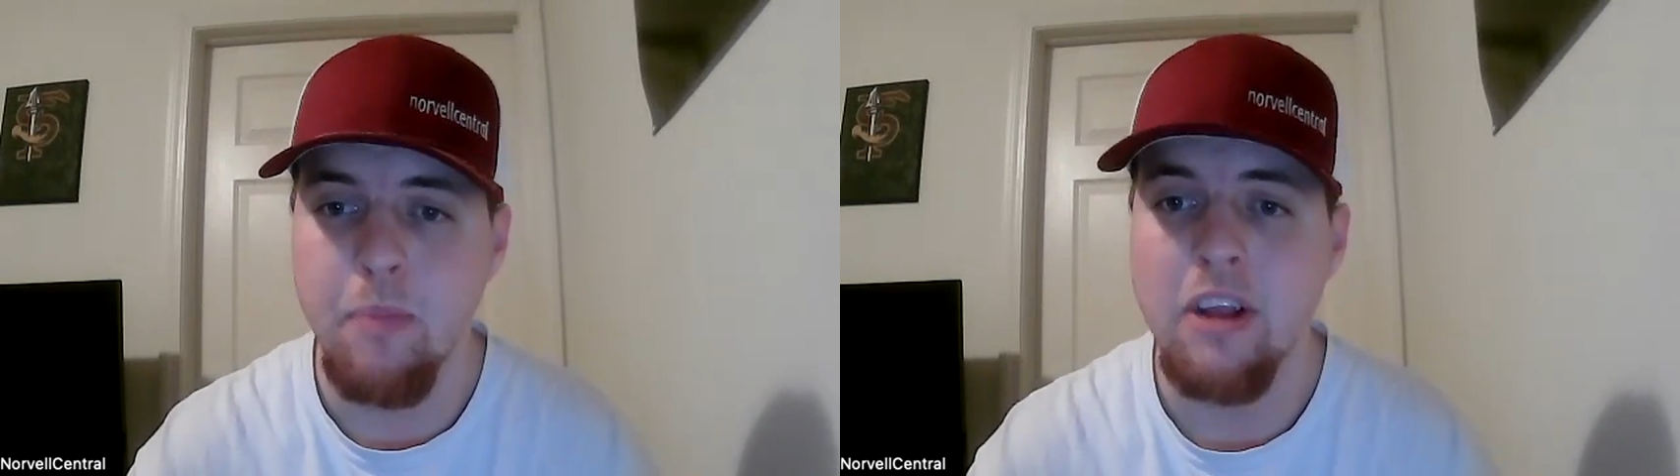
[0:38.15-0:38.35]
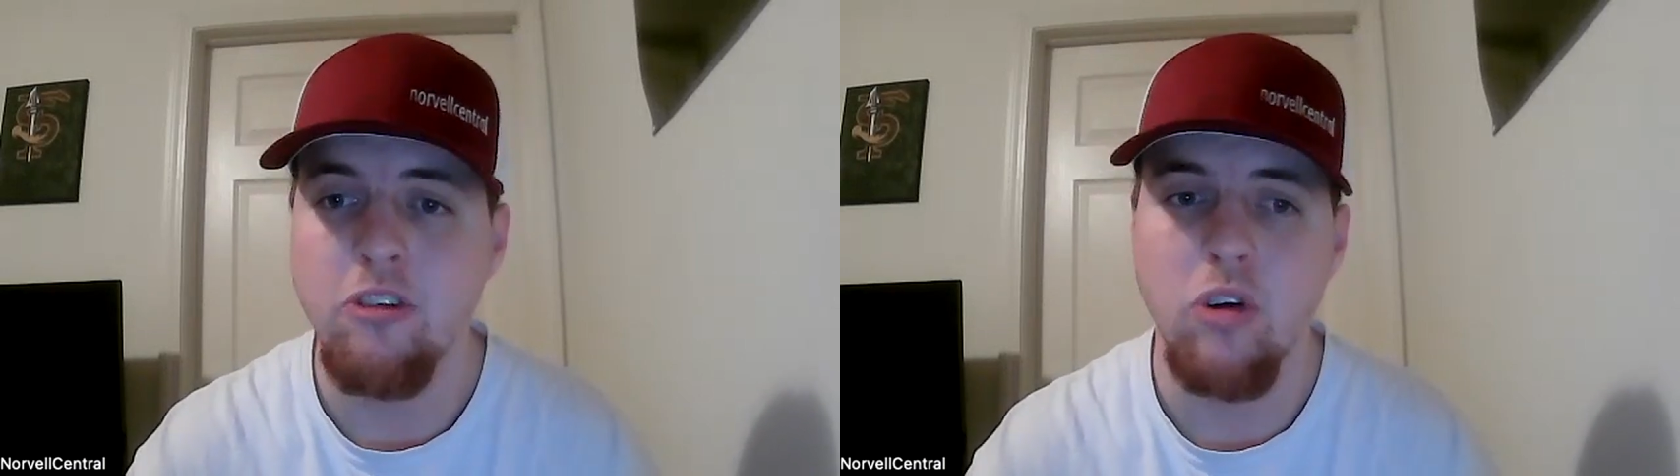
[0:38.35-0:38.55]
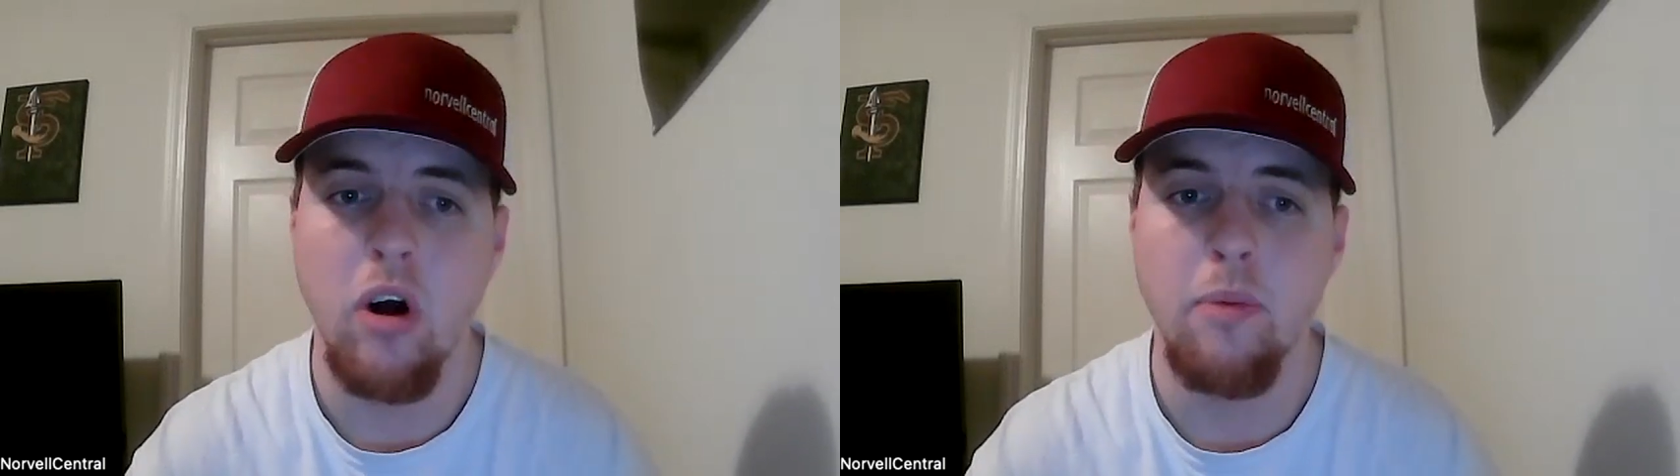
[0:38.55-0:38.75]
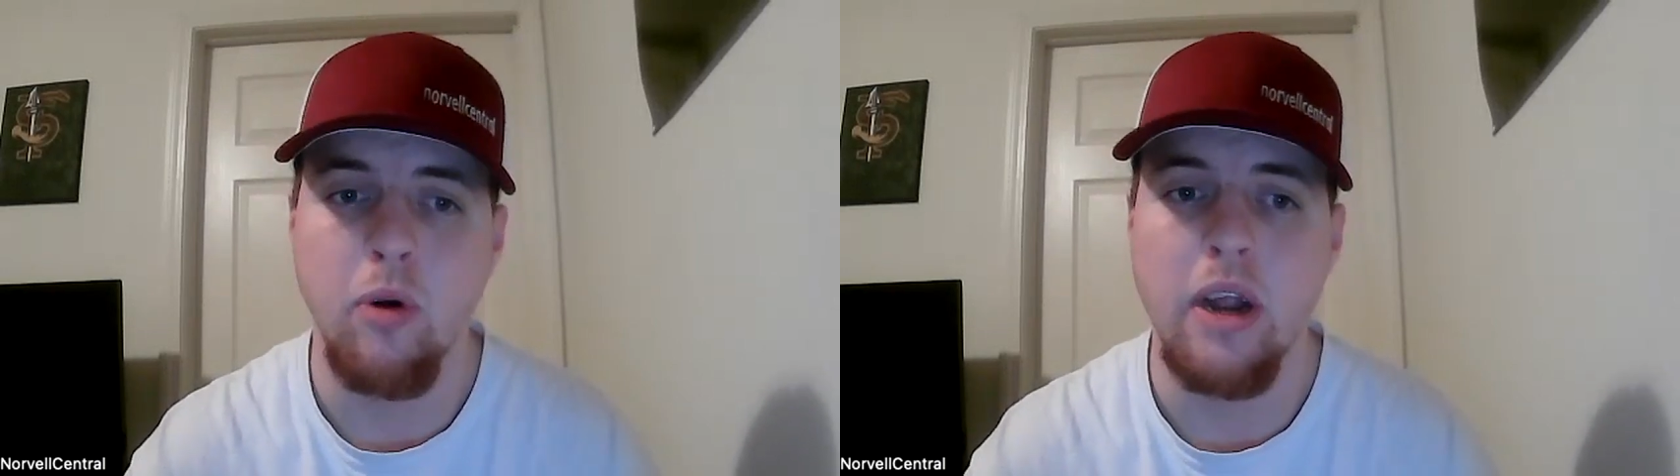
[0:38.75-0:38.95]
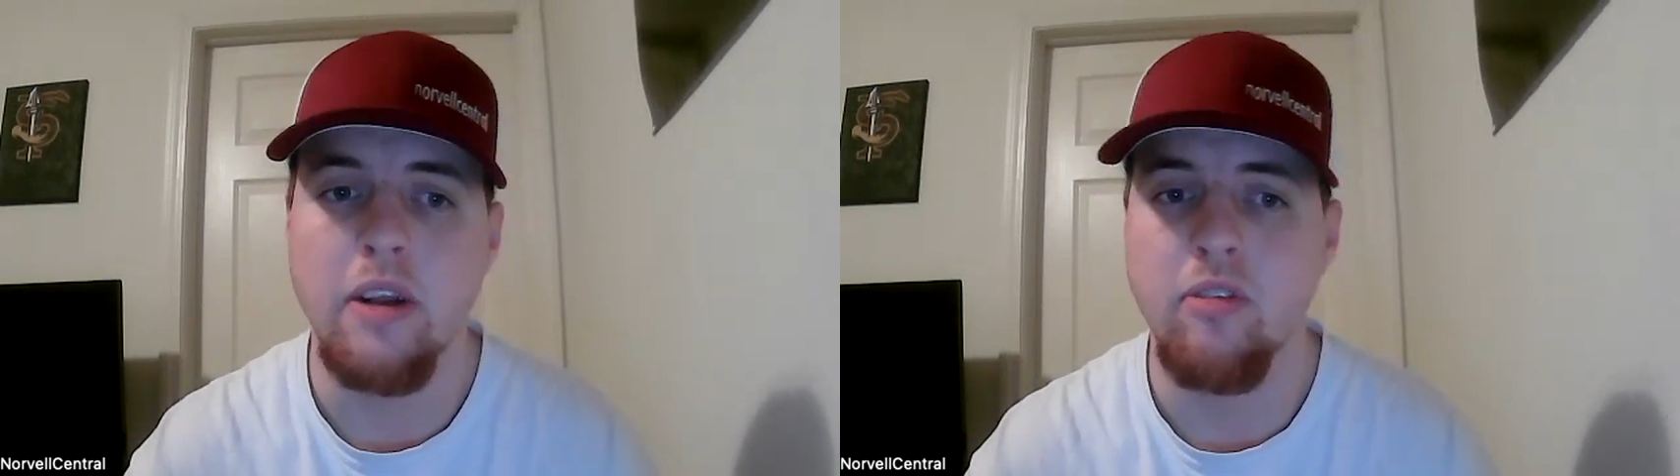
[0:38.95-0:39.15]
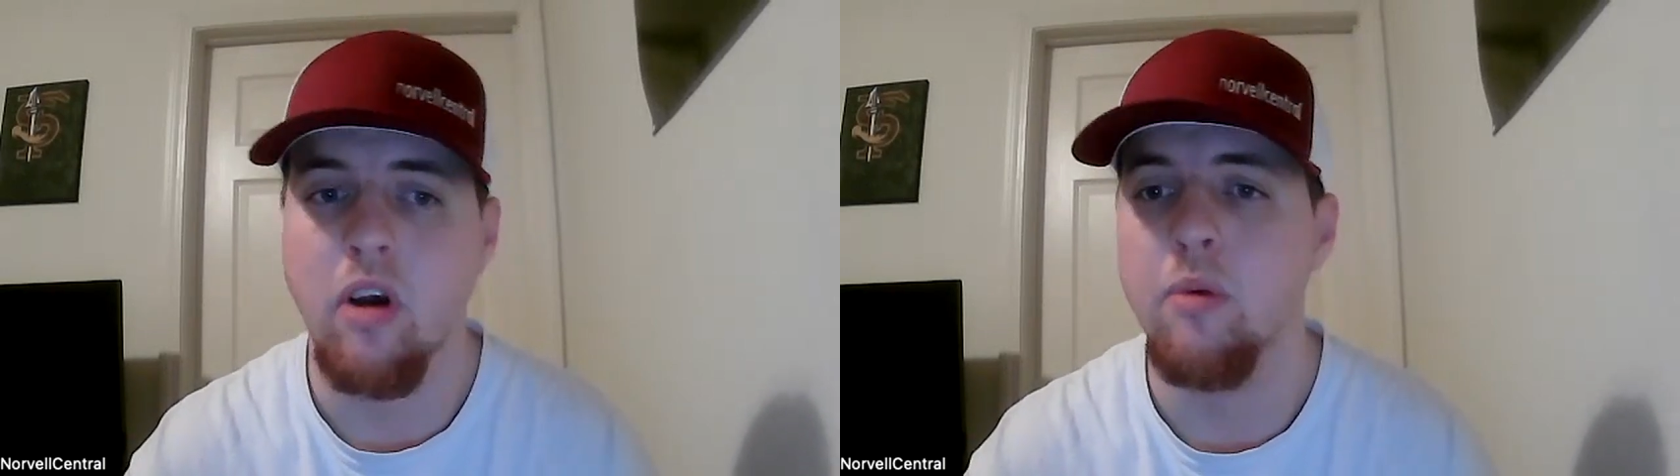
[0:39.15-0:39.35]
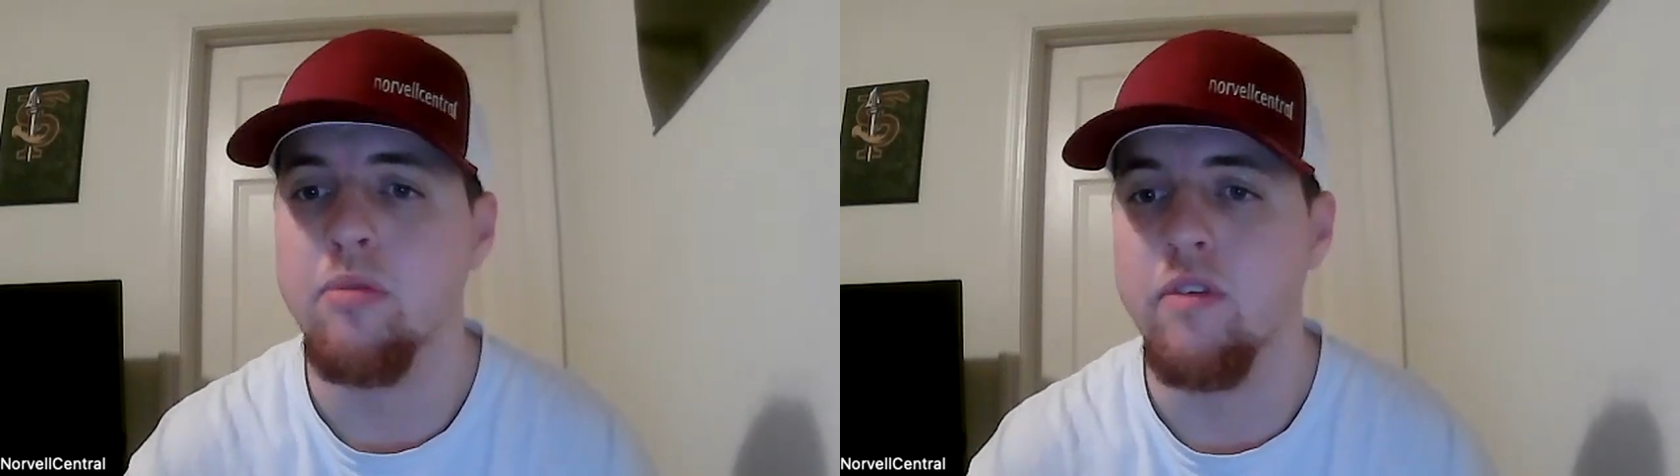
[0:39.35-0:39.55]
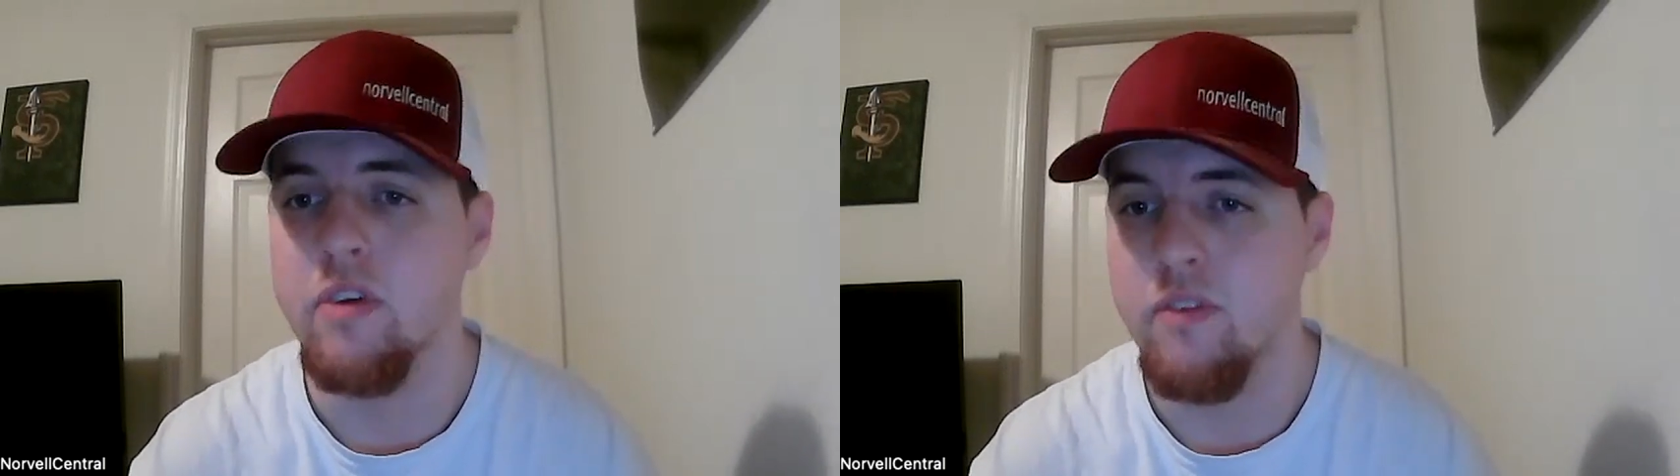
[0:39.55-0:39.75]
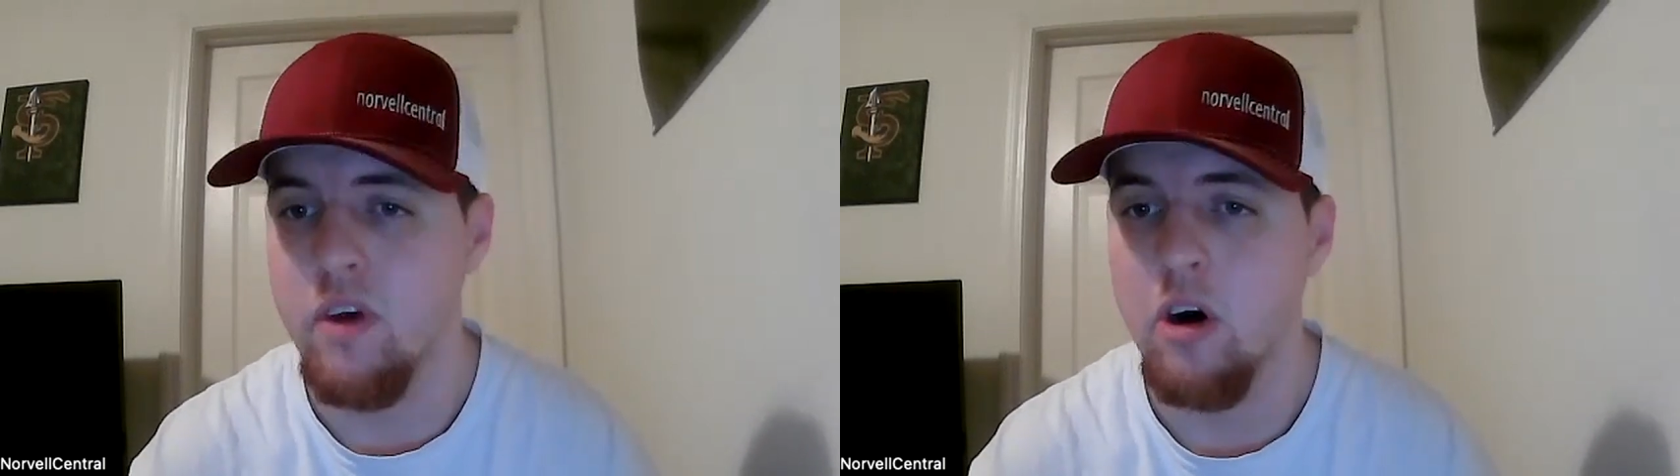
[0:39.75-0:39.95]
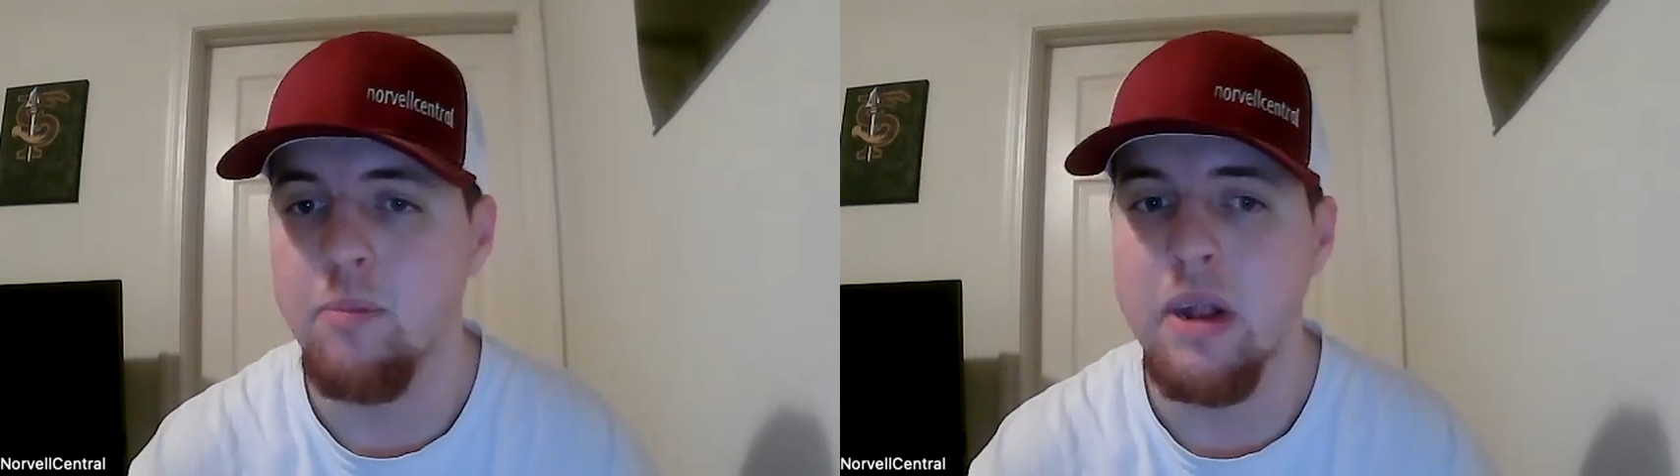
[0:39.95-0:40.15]
major upgrade in terms of
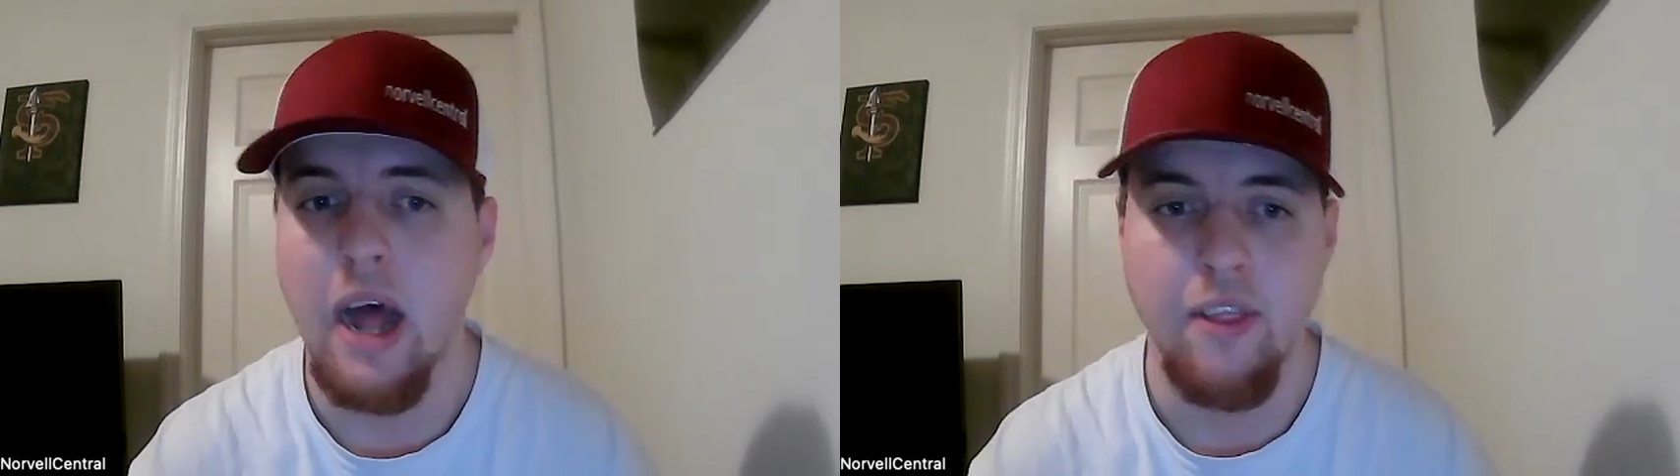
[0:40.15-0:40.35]
development.